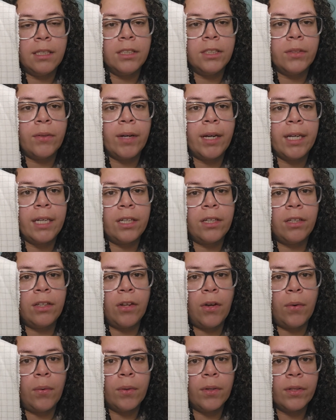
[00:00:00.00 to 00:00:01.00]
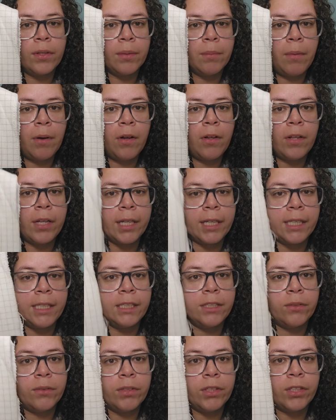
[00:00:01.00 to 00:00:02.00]
So I had to lower them all. Like,
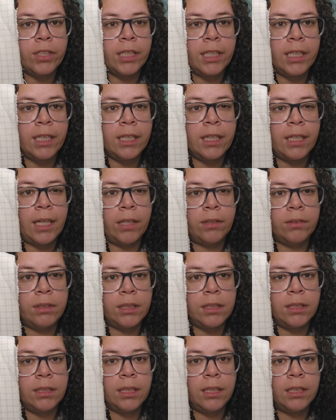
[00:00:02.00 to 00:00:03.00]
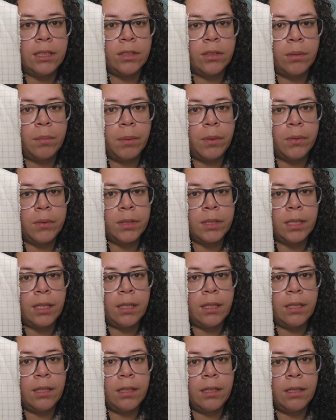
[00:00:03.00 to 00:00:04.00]
he's only going to get 1,000 and he's almost
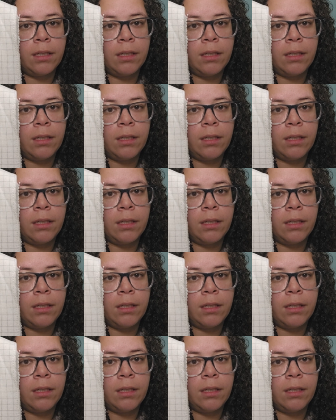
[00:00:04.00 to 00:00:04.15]
done.